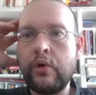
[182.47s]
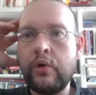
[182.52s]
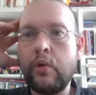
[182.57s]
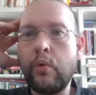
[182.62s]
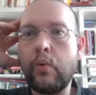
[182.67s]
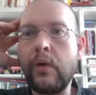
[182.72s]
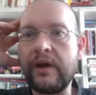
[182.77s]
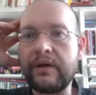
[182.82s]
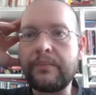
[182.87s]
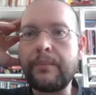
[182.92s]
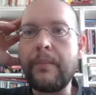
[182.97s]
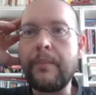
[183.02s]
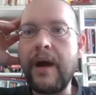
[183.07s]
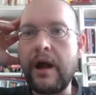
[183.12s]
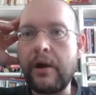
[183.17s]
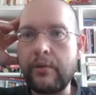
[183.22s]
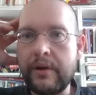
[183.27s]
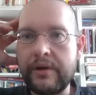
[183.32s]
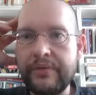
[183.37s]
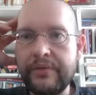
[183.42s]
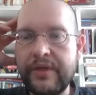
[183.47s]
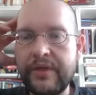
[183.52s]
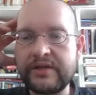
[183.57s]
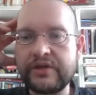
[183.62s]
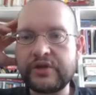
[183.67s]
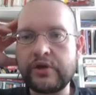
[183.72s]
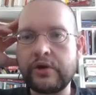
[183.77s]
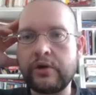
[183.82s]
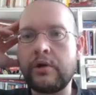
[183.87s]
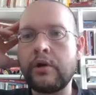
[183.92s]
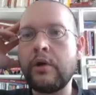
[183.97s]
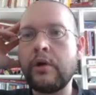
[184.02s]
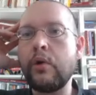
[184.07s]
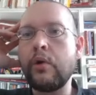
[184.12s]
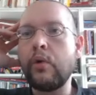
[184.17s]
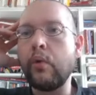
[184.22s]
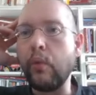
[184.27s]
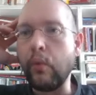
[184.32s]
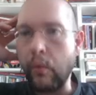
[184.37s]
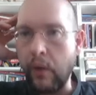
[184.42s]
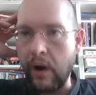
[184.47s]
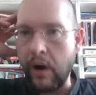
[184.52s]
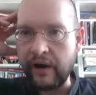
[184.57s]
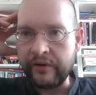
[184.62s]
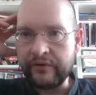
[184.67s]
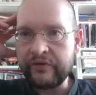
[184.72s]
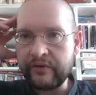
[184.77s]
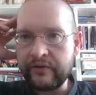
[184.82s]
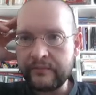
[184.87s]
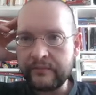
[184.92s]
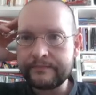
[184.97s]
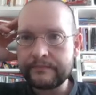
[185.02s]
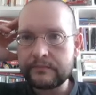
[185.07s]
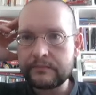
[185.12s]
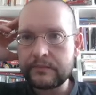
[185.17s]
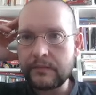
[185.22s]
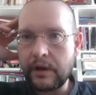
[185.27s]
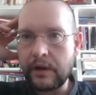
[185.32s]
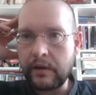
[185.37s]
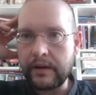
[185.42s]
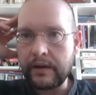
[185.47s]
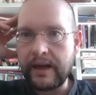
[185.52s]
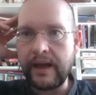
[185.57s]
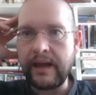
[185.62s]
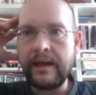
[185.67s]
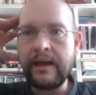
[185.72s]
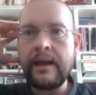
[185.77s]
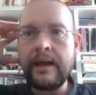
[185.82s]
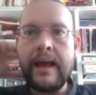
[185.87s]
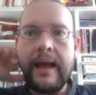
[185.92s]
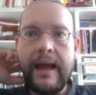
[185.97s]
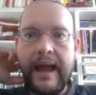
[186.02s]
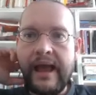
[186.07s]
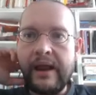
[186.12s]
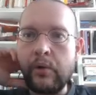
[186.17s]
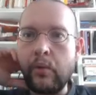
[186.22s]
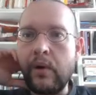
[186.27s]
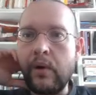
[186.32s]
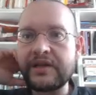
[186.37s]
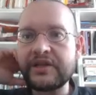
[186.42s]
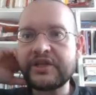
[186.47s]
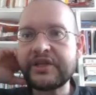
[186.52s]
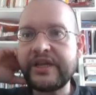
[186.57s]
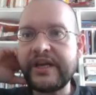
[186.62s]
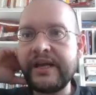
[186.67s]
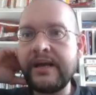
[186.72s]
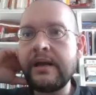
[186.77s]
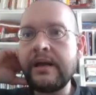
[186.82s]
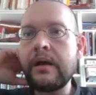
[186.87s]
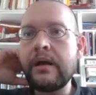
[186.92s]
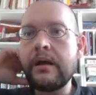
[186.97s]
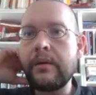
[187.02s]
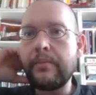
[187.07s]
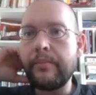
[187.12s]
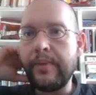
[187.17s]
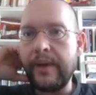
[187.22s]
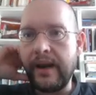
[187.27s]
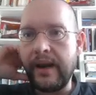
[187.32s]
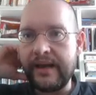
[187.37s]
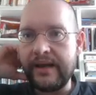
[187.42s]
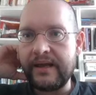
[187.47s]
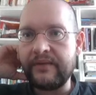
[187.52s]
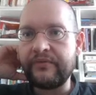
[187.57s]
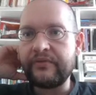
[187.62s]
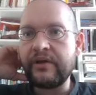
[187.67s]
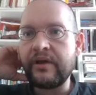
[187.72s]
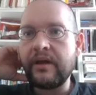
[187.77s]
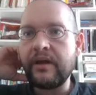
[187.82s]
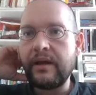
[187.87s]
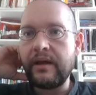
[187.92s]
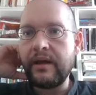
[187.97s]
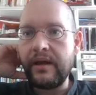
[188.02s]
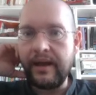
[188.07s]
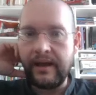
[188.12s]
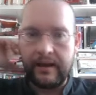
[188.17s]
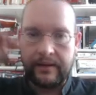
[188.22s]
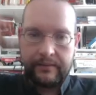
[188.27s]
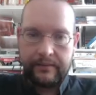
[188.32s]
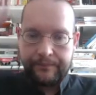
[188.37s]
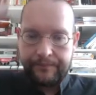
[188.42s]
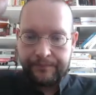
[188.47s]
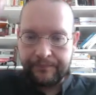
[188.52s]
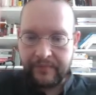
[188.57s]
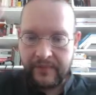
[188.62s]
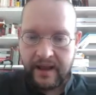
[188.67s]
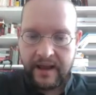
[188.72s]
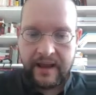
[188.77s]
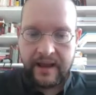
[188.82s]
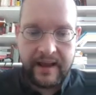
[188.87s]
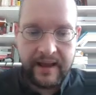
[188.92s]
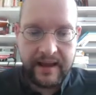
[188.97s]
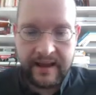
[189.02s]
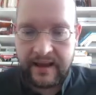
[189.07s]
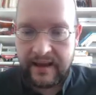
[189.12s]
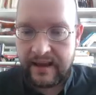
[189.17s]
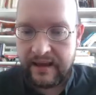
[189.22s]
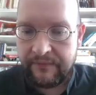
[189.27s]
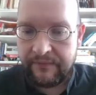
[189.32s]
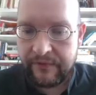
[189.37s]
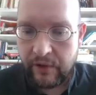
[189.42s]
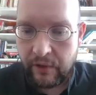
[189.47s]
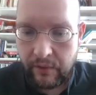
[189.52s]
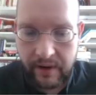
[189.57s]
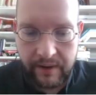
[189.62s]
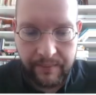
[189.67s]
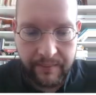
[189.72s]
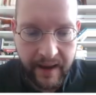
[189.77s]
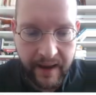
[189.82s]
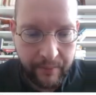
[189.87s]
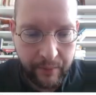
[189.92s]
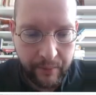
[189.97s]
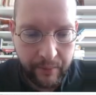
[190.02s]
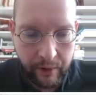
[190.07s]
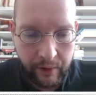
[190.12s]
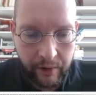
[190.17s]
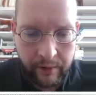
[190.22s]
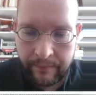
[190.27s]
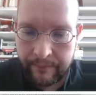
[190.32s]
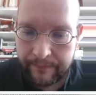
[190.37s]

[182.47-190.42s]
what Margaret Thatcher was, okay, and what she believed in. If you remember,